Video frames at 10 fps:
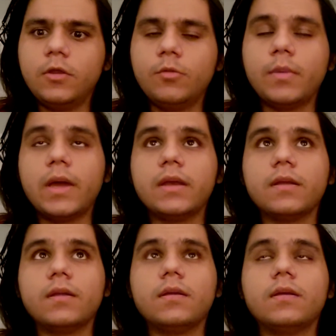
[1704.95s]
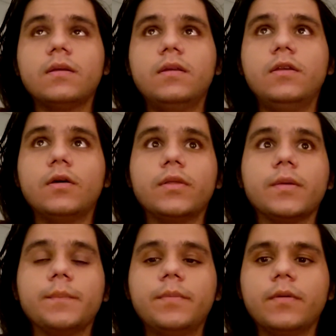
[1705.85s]
you might you know
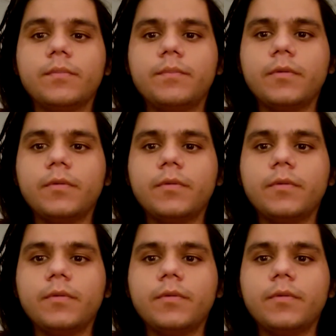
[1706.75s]
there there